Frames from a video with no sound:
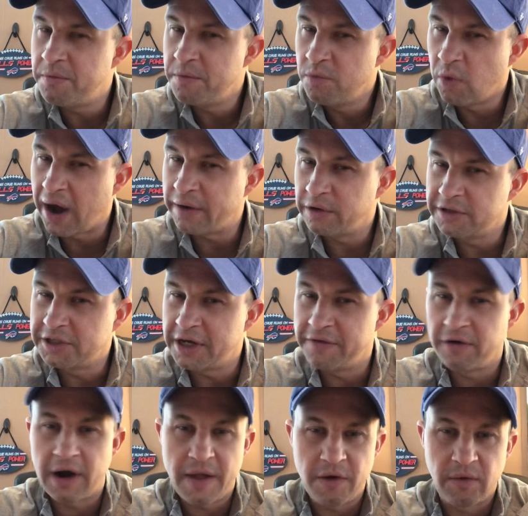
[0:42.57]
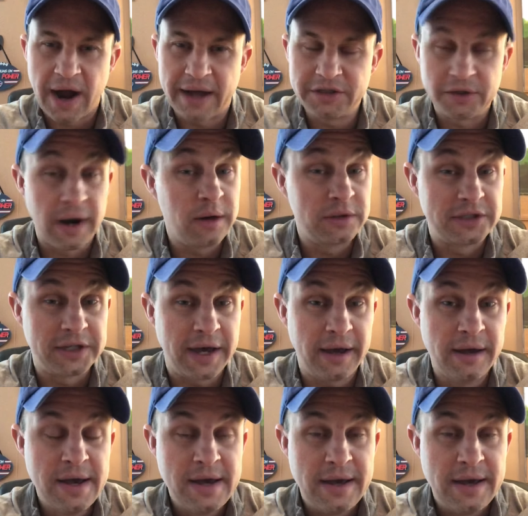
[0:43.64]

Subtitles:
wide receiver on the roster, I would say,